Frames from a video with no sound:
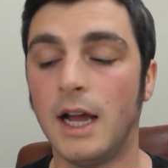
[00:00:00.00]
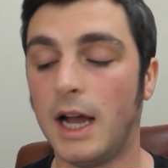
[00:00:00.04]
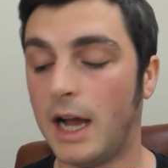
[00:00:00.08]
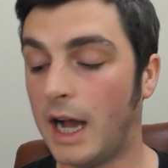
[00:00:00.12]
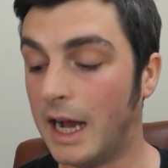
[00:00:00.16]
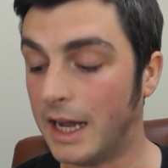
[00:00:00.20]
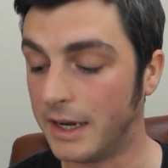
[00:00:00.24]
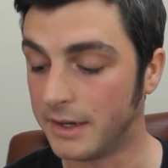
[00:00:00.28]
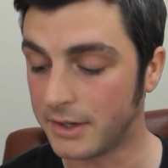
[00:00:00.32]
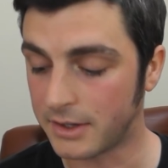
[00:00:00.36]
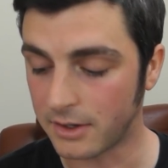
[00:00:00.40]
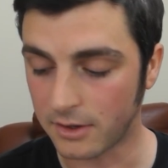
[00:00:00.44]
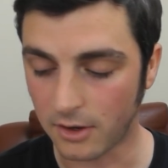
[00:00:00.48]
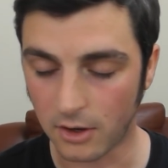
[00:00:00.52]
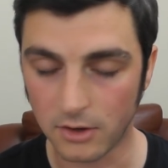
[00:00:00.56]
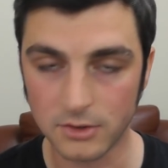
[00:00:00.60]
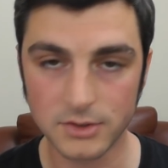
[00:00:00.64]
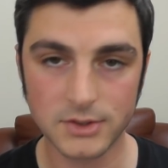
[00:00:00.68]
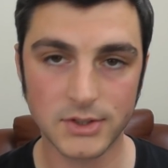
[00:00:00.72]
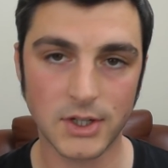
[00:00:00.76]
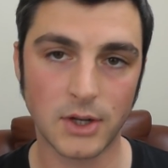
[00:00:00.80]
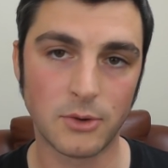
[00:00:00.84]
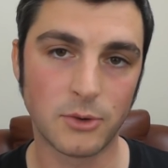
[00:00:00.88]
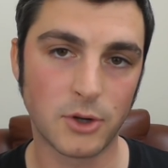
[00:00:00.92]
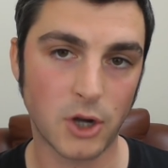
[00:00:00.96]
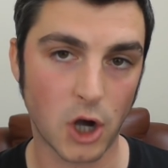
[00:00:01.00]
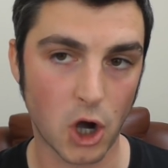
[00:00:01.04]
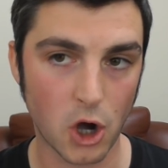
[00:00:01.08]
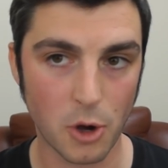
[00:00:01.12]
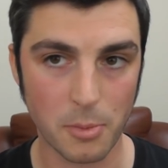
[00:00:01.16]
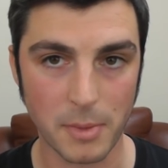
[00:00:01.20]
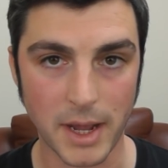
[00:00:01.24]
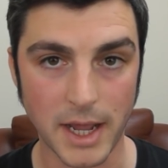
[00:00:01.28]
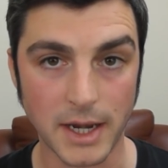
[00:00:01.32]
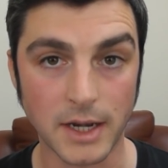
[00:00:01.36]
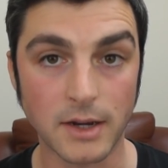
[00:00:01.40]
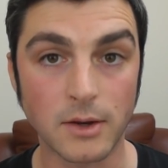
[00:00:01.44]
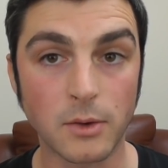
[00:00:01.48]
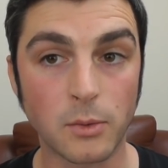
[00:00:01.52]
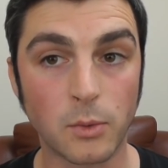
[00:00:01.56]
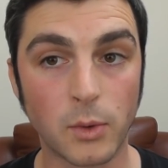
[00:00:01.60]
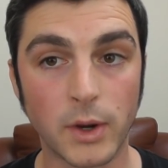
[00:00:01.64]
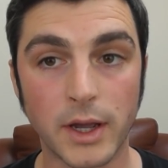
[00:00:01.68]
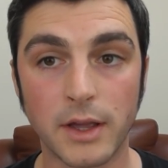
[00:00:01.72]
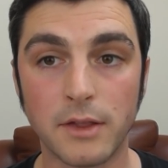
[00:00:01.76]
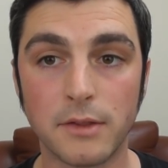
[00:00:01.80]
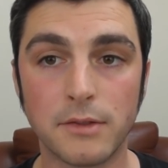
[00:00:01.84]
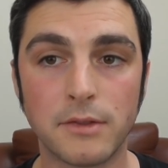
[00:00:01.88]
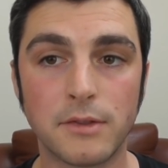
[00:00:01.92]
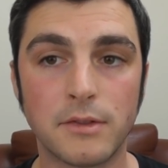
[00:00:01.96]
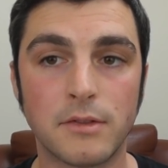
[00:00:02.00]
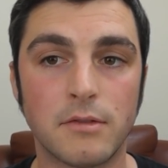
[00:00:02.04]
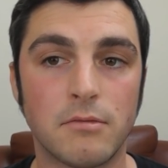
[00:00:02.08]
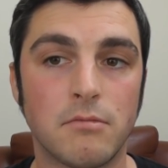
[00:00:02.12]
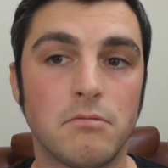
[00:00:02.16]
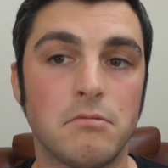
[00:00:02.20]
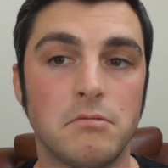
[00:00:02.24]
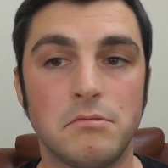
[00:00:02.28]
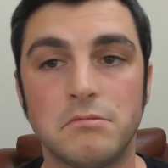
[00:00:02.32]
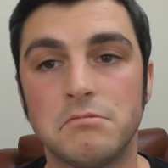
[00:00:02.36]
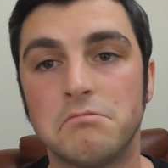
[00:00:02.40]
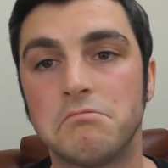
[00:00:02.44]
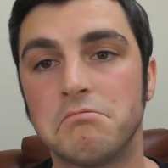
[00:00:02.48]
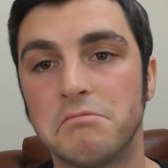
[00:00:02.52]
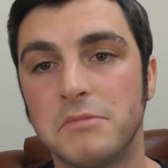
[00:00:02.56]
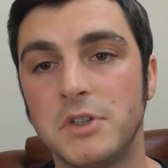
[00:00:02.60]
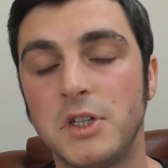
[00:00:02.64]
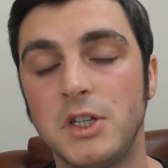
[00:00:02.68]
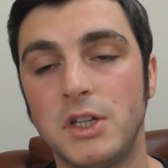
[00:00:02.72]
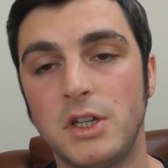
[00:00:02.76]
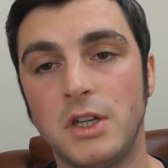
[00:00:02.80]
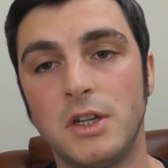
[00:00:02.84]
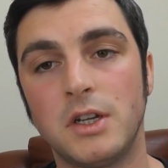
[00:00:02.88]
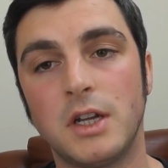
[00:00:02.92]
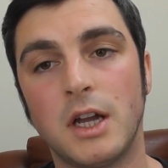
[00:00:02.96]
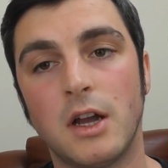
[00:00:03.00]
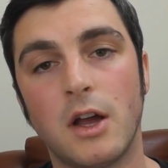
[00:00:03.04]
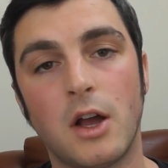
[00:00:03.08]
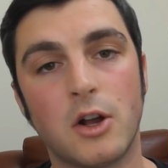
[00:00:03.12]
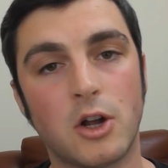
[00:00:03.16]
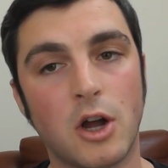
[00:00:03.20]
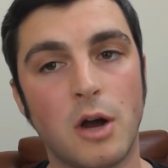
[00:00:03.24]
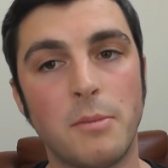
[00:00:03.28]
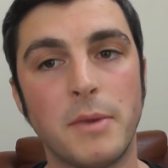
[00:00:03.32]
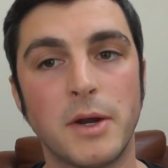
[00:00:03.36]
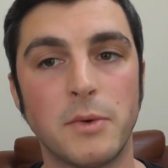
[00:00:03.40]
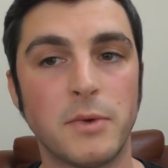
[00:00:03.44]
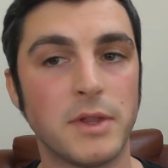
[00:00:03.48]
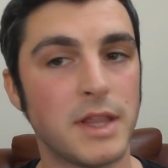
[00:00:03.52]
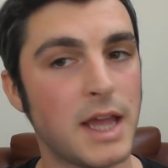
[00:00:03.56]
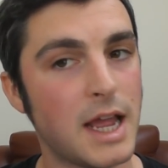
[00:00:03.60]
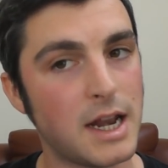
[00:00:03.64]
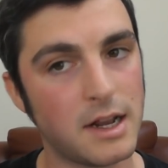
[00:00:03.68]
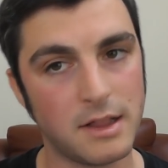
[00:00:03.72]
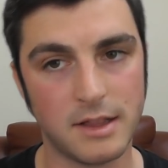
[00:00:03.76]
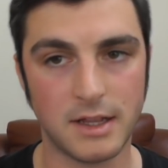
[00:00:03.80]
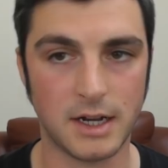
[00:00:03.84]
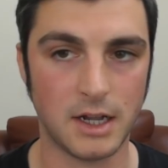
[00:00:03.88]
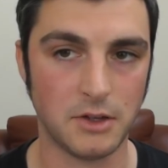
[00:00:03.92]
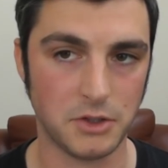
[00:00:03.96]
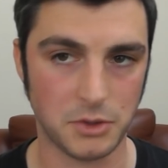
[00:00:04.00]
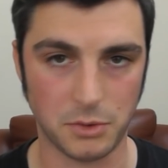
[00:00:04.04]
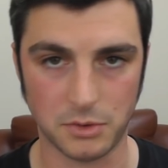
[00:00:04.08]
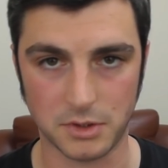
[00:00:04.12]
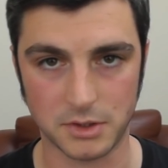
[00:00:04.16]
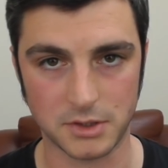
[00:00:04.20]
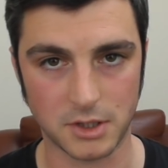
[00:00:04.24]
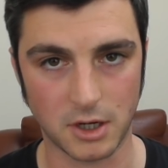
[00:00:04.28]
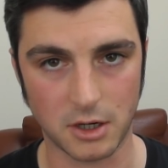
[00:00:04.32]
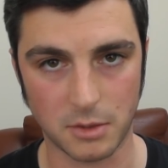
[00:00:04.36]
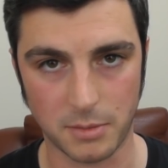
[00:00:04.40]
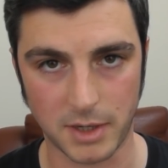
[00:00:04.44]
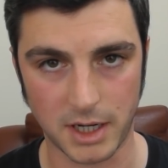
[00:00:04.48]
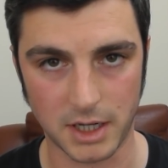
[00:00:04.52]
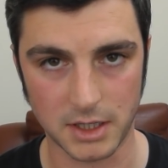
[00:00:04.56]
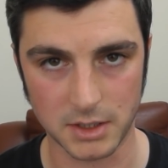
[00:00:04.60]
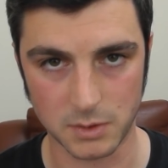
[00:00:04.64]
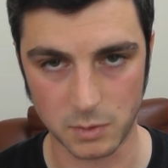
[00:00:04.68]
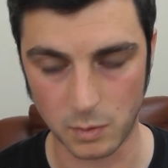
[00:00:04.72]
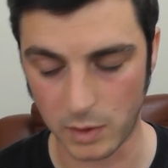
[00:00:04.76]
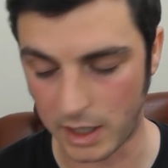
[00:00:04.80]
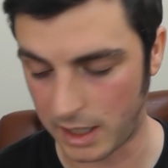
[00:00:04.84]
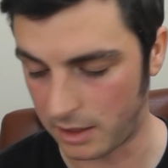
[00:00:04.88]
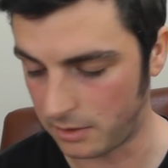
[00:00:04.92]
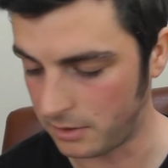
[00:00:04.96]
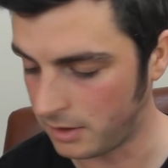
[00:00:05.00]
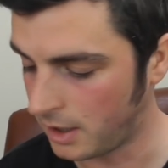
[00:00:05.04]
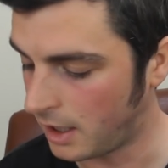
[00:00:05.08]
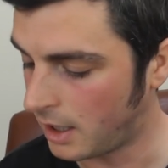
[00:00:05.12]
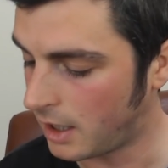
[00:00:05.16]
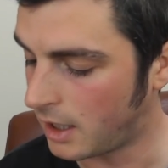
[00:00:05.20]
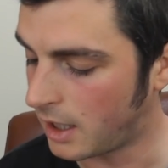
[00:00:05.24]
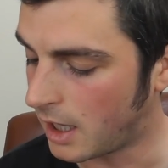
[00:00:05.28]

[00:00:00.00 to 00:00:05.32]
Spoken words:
And also comment with anything else you want to talk about as well.